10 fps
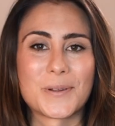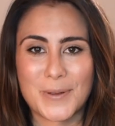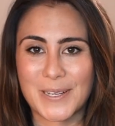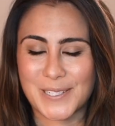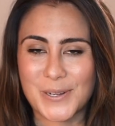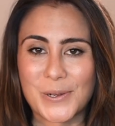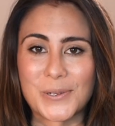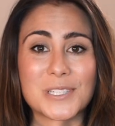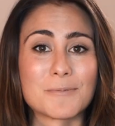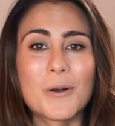that a person
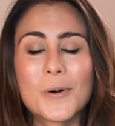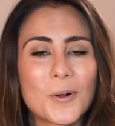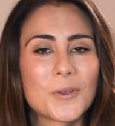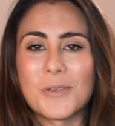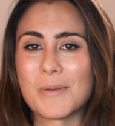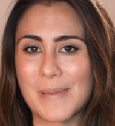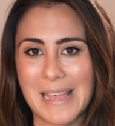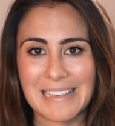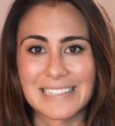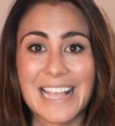holds, we're all human
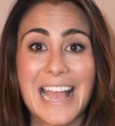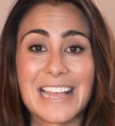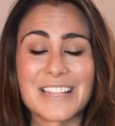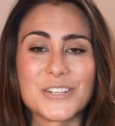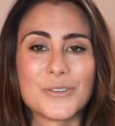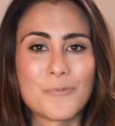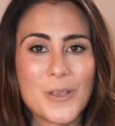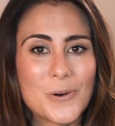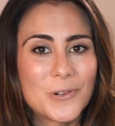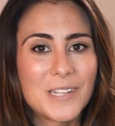beings and
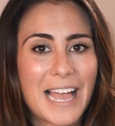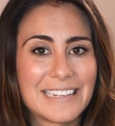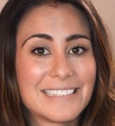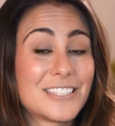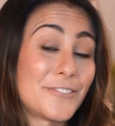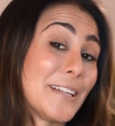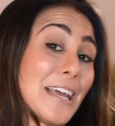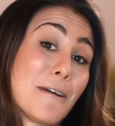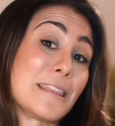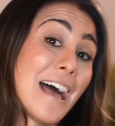we all like to feel
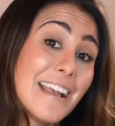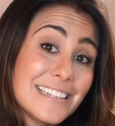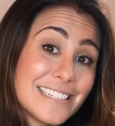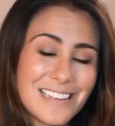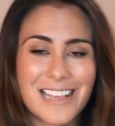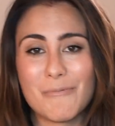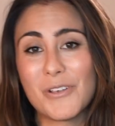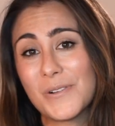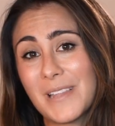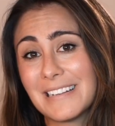like we're liked, and
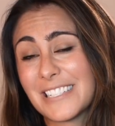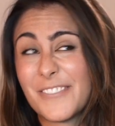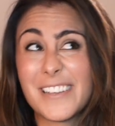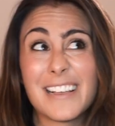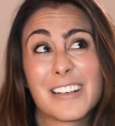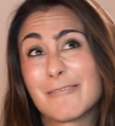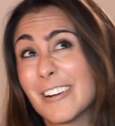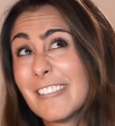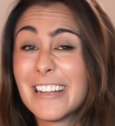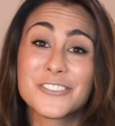we all like to feel like
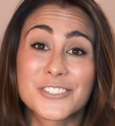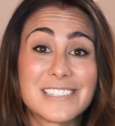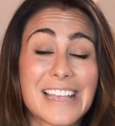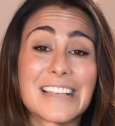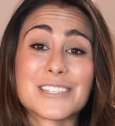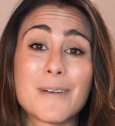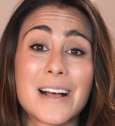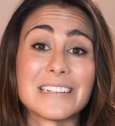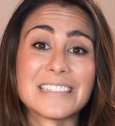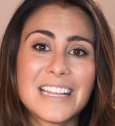we're interesting as
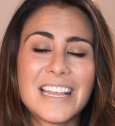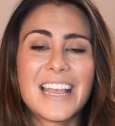well.